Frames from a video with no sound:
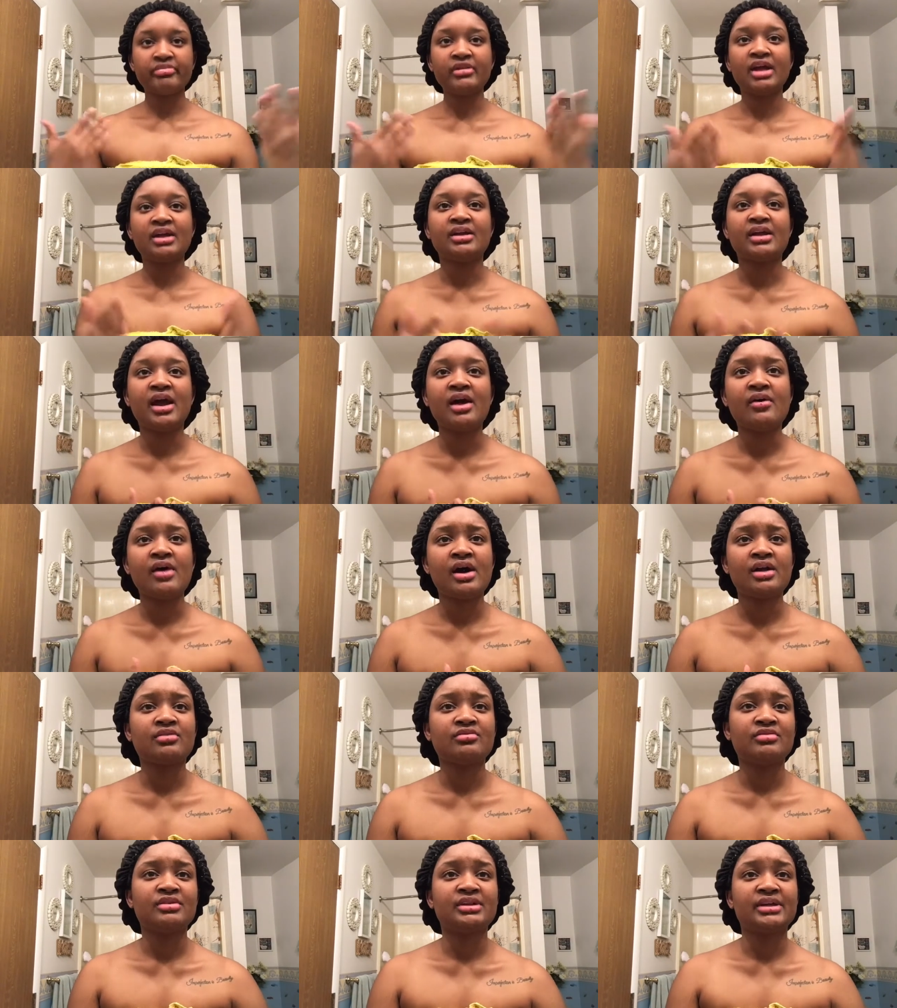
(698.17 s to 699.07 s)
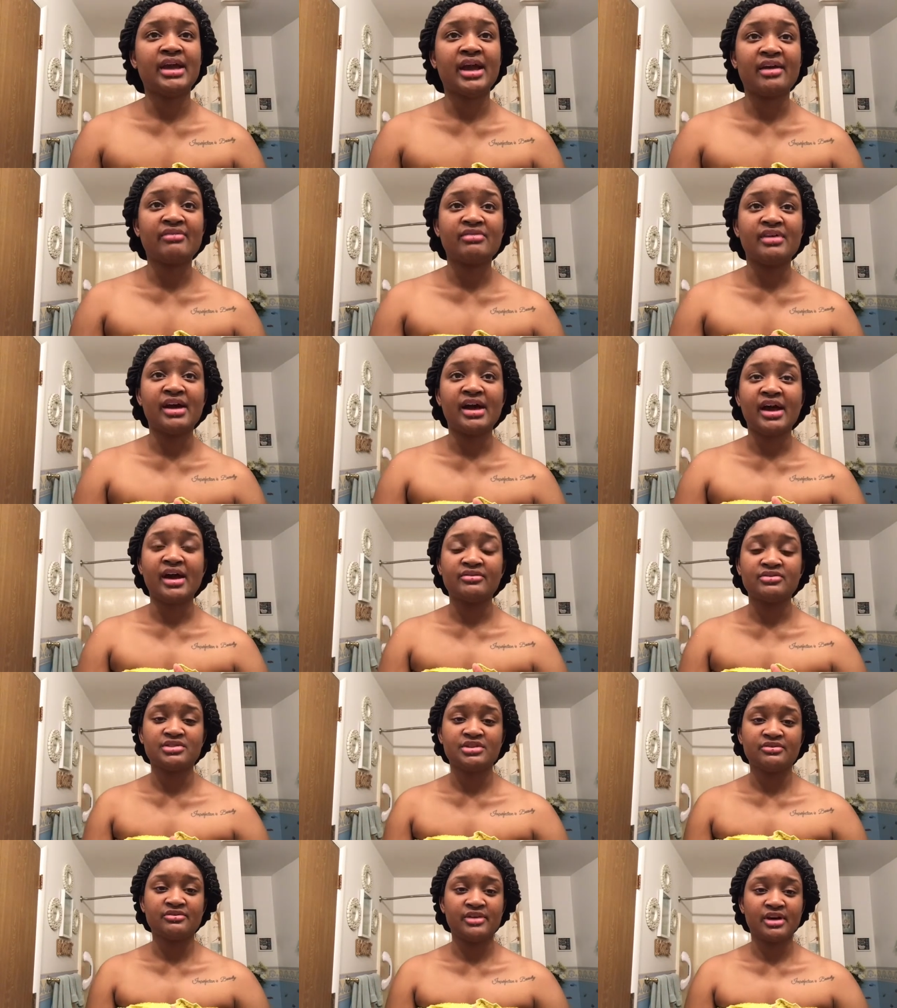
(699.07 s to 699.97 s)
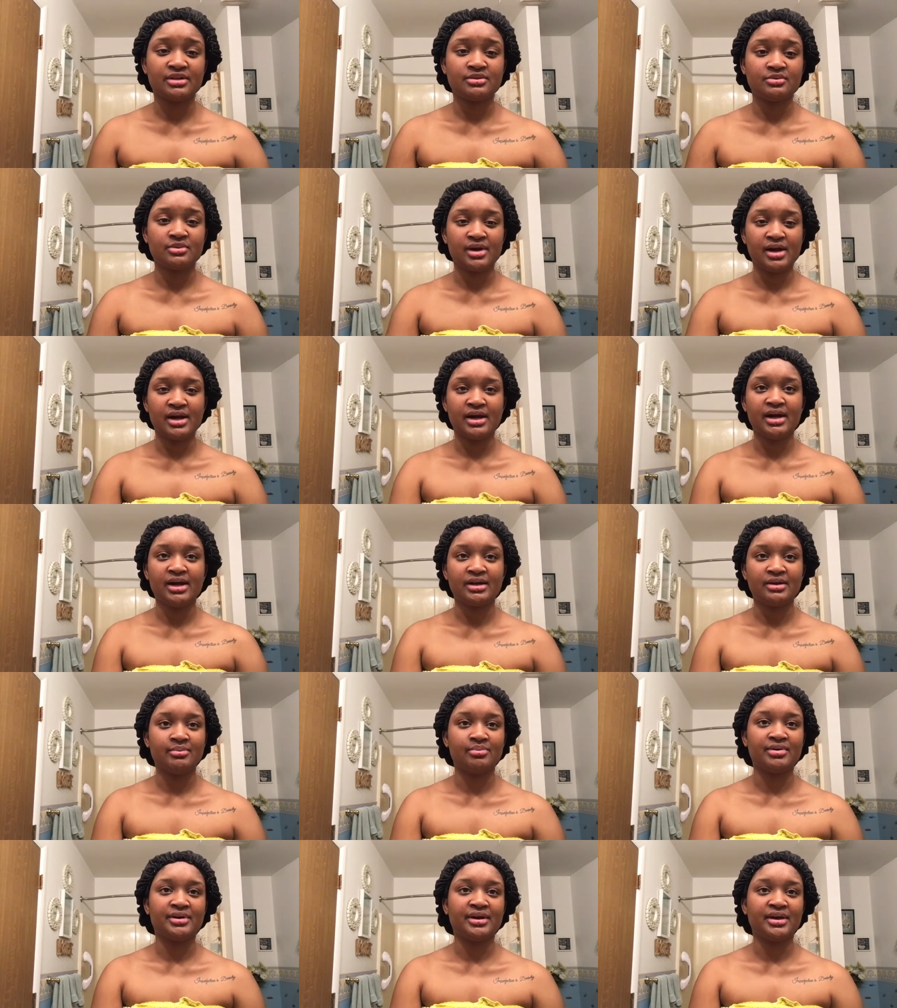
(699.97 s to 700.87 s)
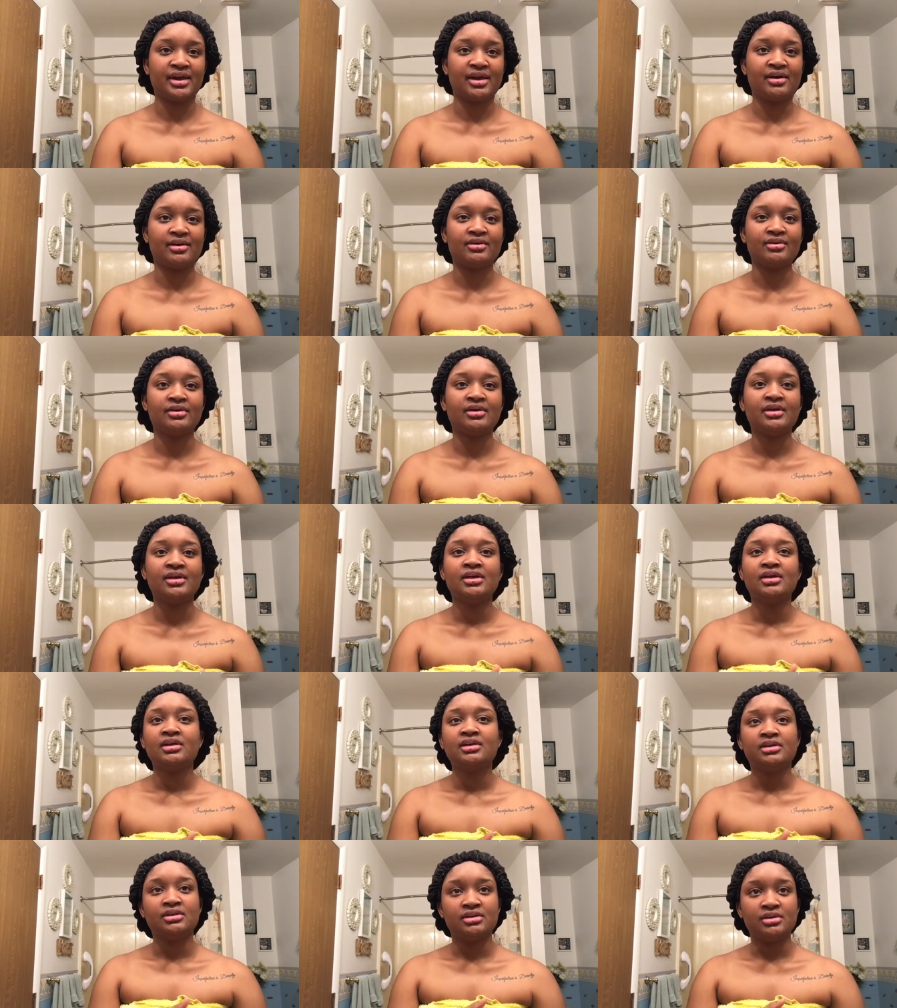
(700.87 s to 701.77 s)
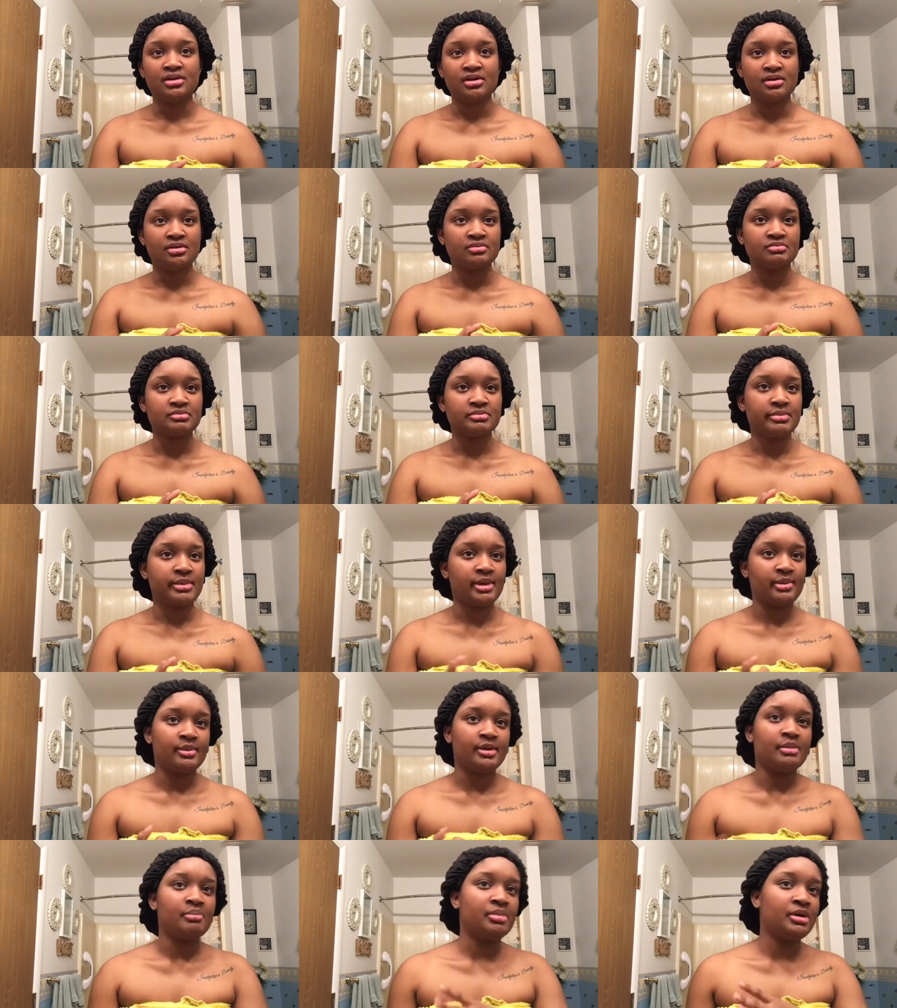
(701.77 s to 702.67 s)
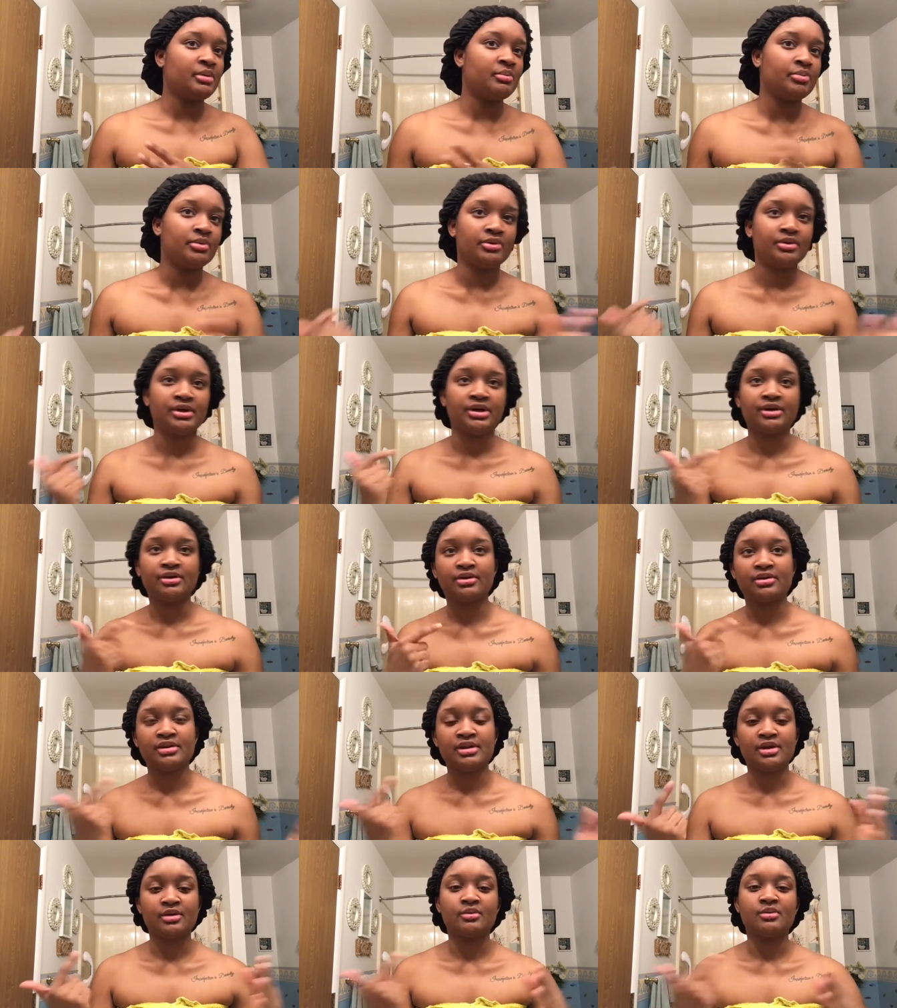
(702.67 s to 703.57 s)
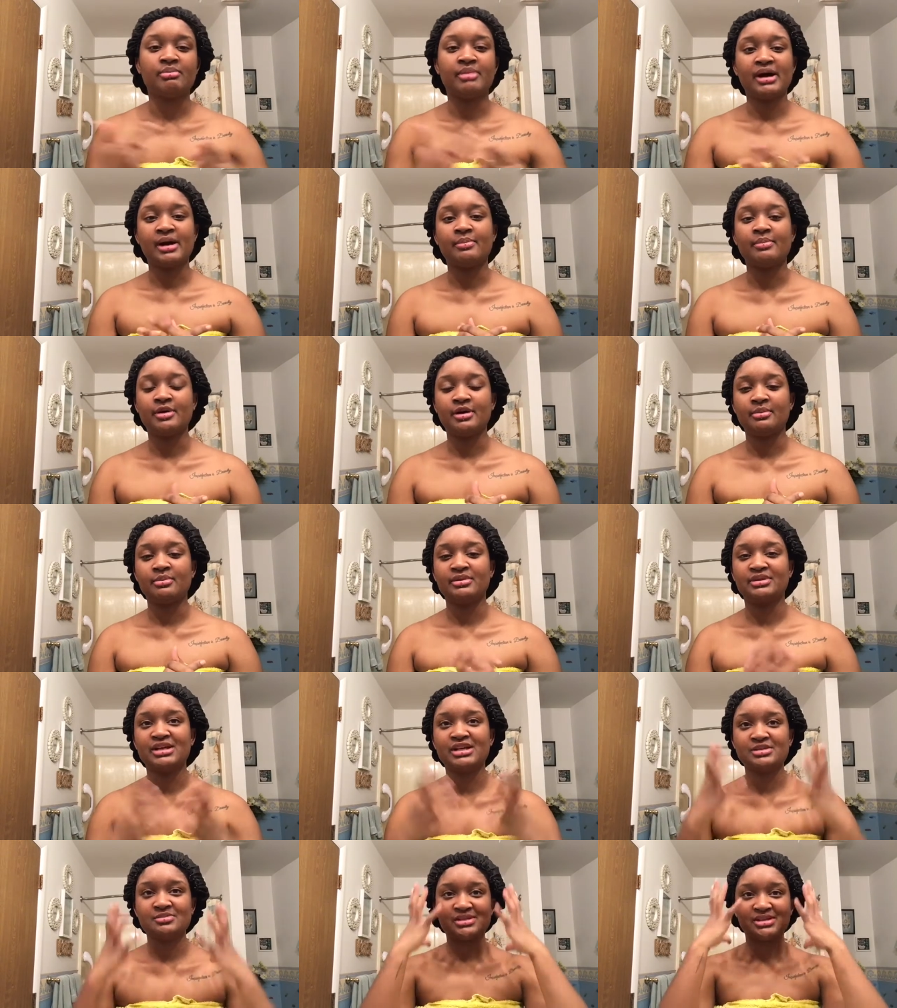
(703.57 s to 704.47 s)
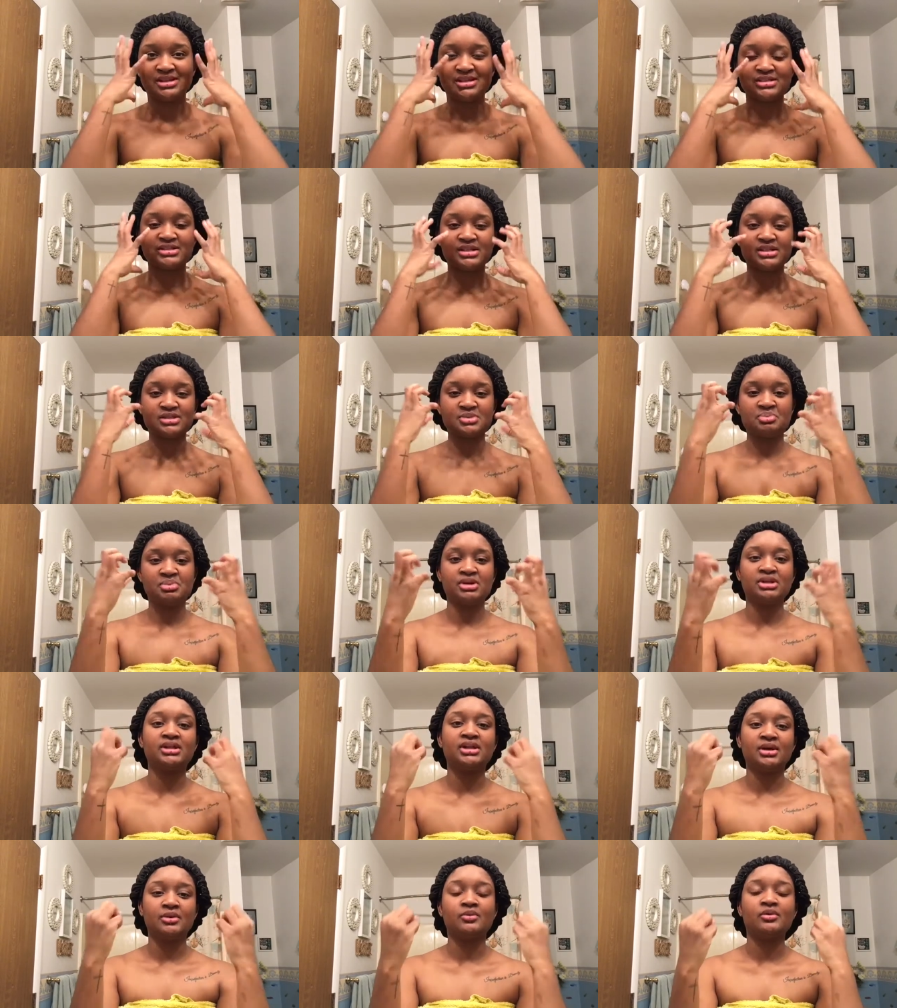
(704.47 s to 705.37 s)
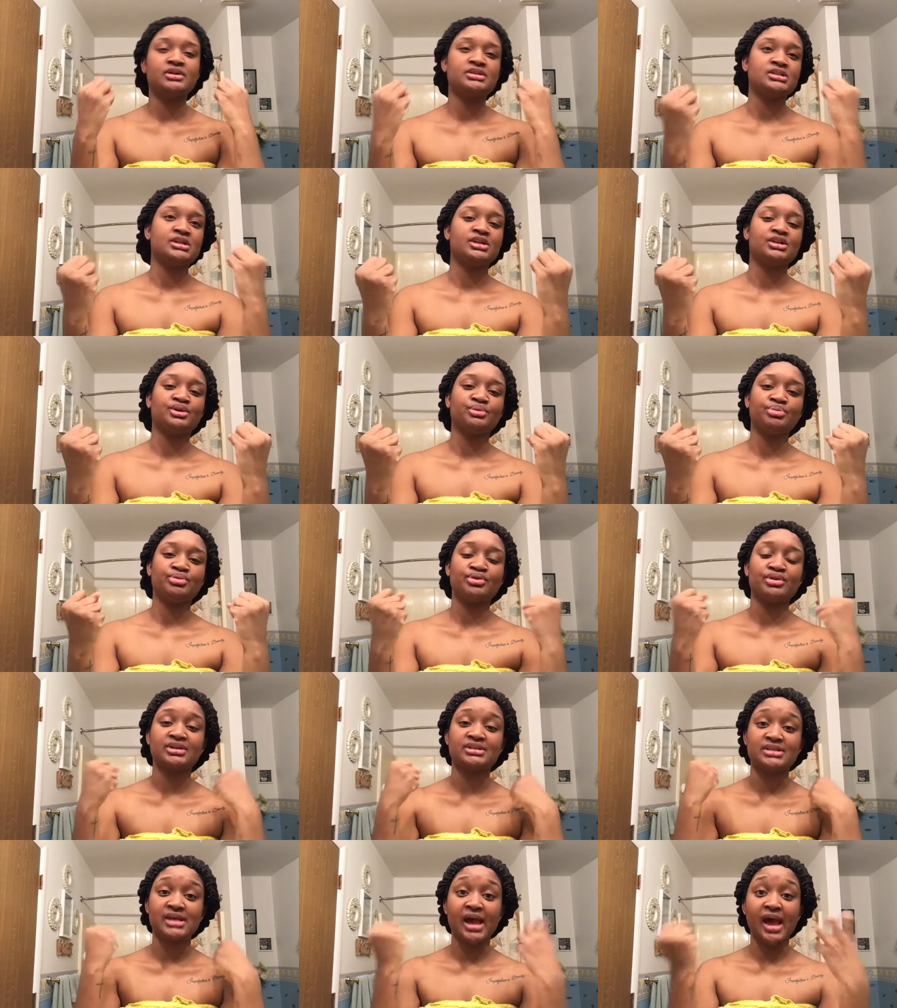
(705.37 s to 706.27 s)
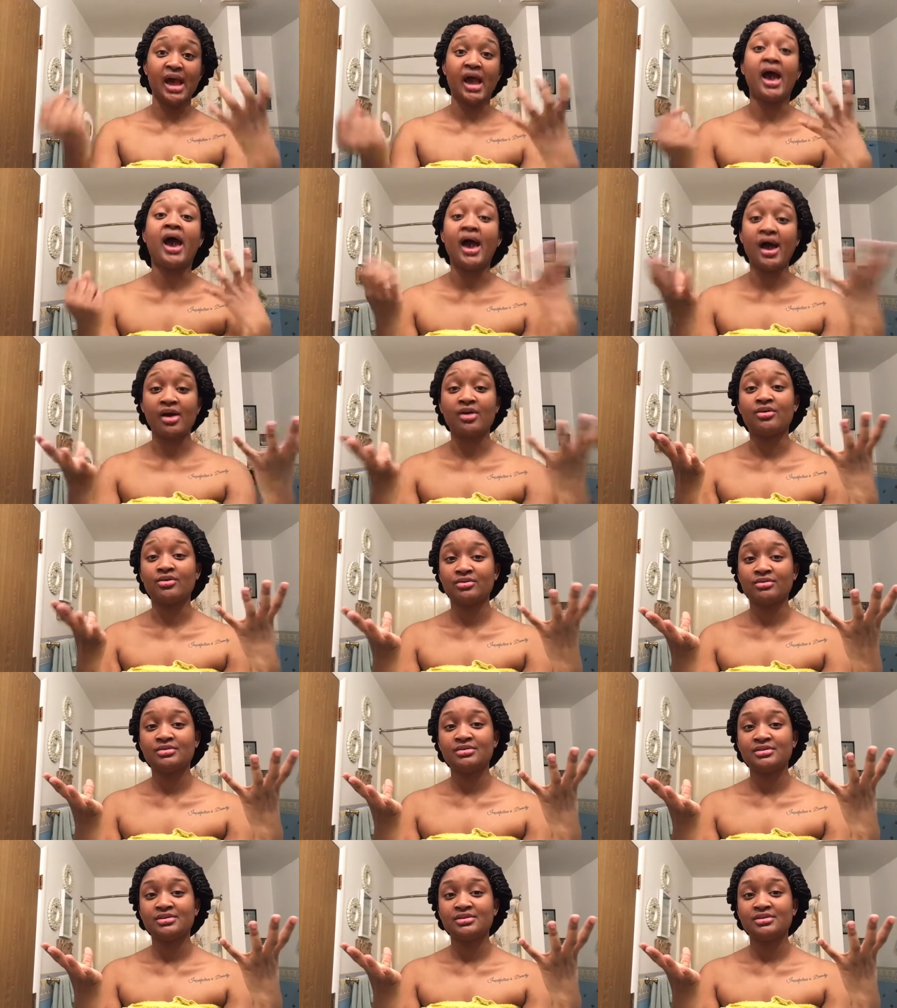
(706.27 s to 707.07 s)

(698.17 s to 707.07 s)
now I don't really have that after effect where I kind of break out. You know, maybe a pimple here or there will pop up, but that's because it's pulling what's in your pores out